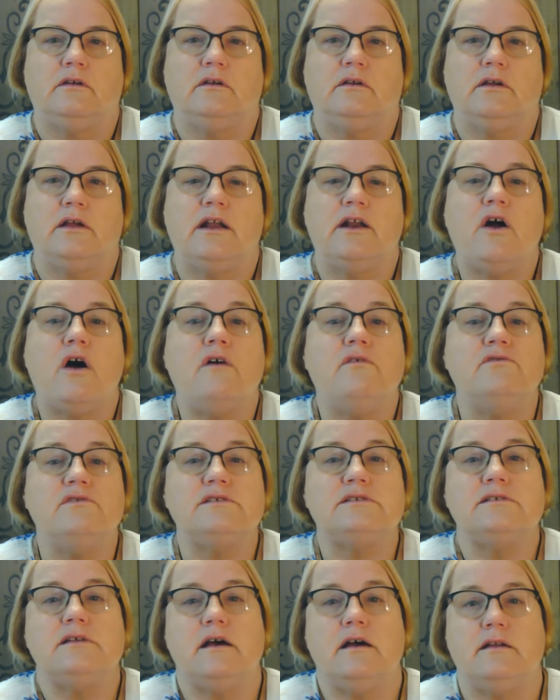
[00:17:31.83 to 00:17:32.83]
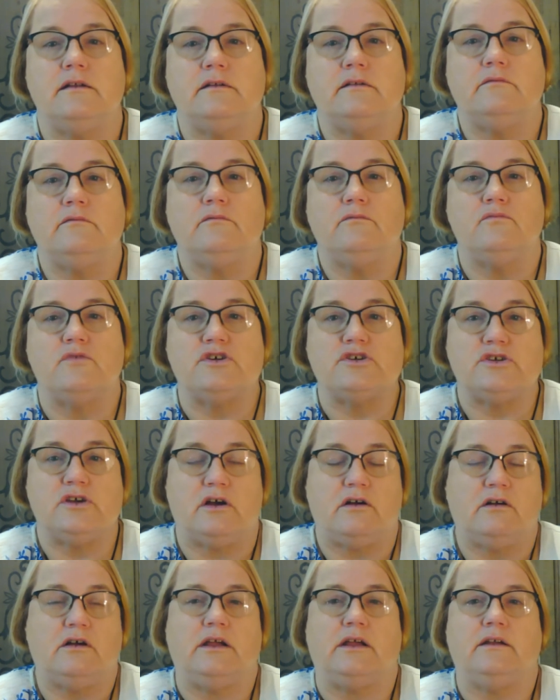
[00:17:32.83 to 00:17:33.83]
And all of a sudden, we're
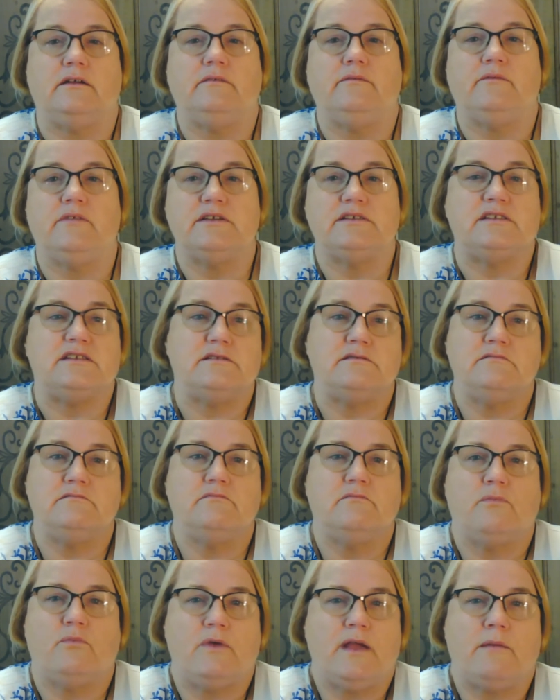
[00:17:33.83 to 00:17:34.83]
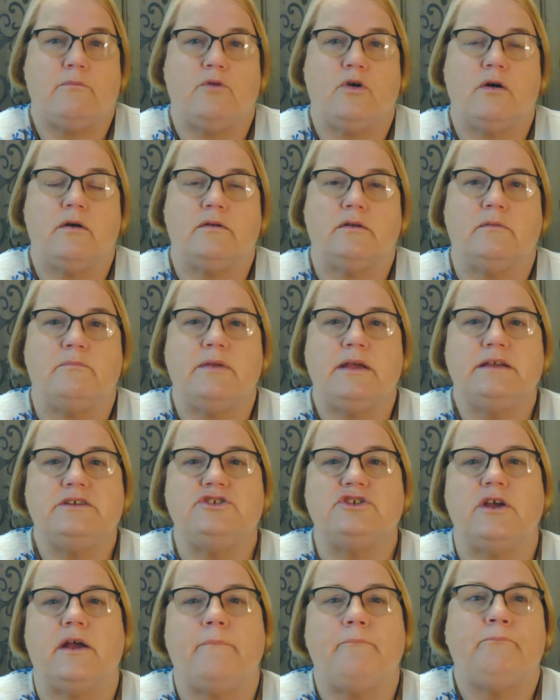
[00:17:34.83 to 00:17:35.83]
talking. We haven't gone to
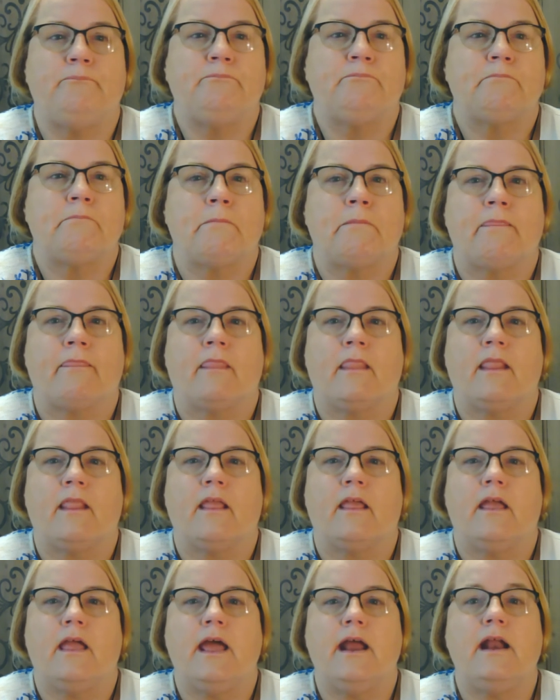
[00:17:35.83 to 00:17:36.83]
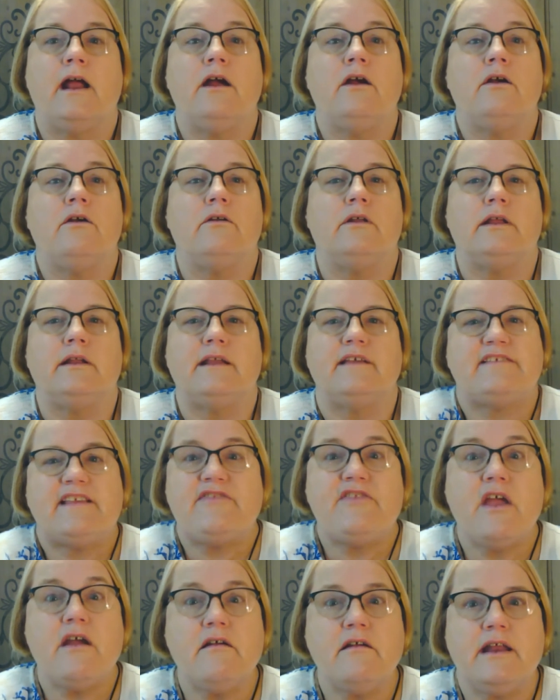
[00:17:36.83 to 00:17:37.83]
bed yet. And I heard it. I said,
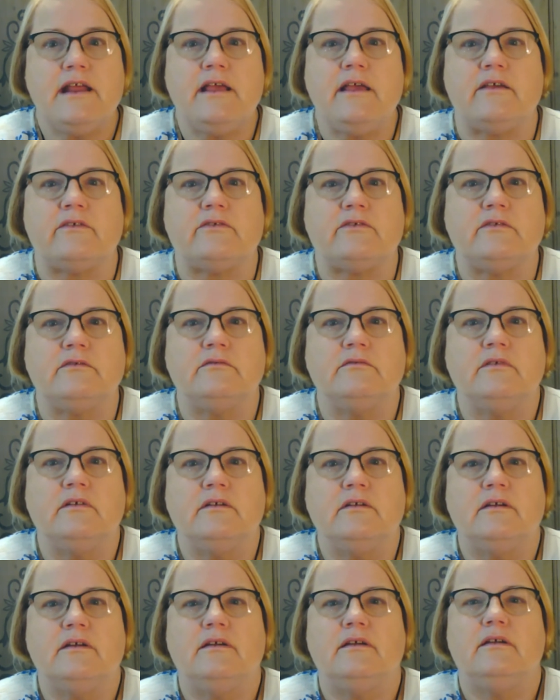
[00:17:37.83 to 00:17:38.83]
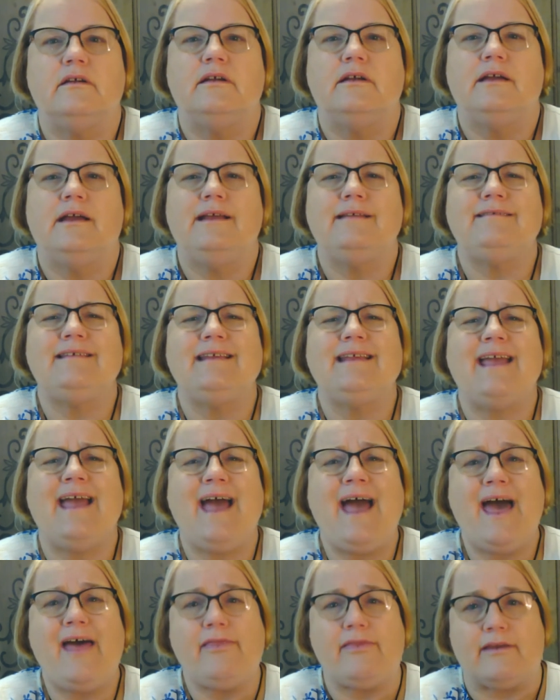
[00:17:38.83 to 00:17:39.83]
there it is. He said,
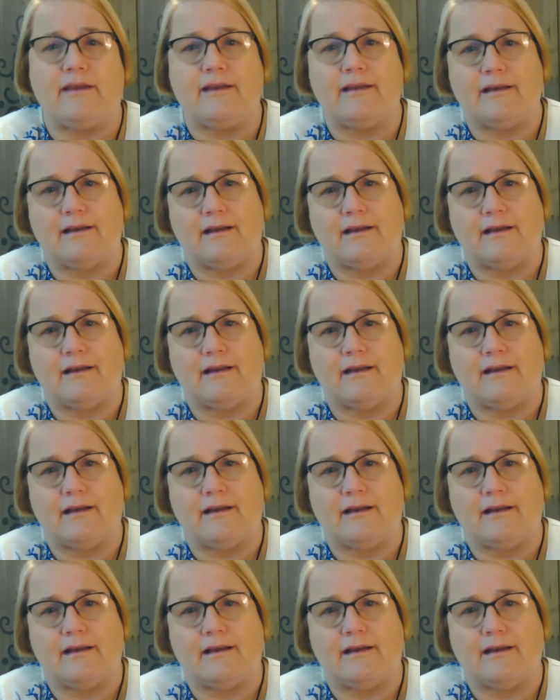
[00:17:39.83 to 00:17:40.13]
Kathy.